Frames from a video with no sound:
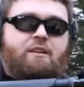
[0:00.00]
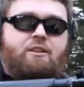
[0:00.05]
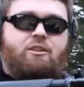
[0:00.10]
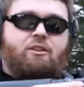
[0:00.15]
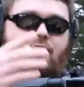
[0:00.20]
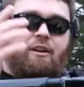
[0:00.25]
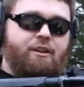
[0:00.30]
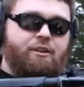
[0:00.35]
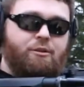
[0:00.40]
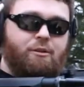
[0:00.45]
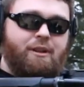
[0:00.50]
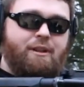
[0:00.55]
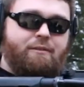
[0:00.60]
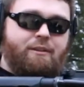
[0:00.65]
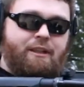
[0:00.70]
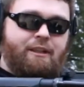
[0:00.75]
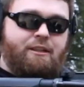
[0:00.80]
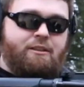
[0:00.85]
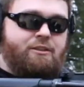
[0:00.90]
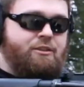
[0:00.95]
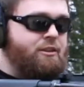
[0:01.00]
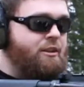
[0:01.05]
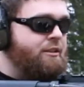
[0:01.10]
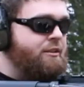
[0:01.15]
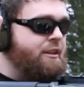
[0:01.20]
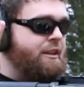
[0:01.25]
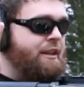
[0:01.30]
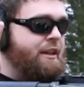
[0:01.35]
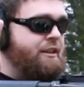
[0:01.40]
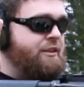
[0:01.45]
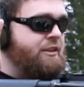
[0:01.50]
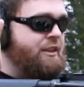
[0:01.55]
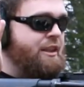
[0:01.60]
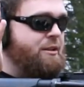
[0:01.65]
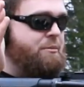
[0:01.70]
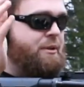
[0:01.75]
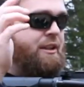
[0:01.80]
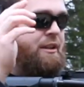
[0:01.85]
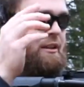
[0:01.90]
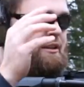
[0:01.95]
Now I do have the ears on, like I
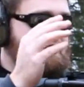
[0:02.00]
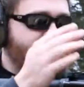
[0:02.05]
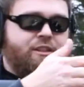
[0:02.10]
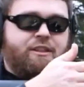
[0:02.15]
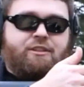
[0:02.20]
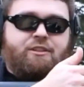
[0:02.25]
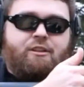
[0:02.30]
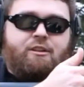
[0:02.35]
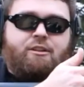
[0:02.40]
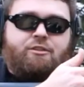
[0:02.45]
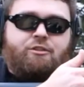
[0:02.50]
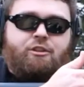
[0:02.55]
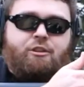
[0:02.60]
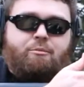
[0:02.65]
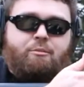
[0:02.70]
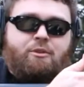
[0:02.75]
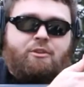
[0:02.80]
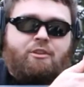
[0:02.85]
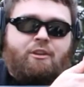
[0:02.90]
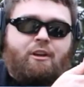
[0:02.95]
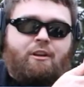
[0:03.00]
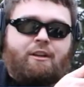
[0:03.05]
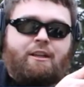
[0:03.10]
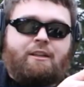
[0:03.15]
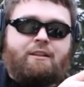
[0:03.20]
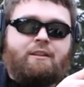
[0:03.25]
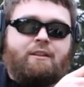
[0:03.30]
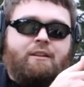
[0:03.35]
said, because these are supersonic.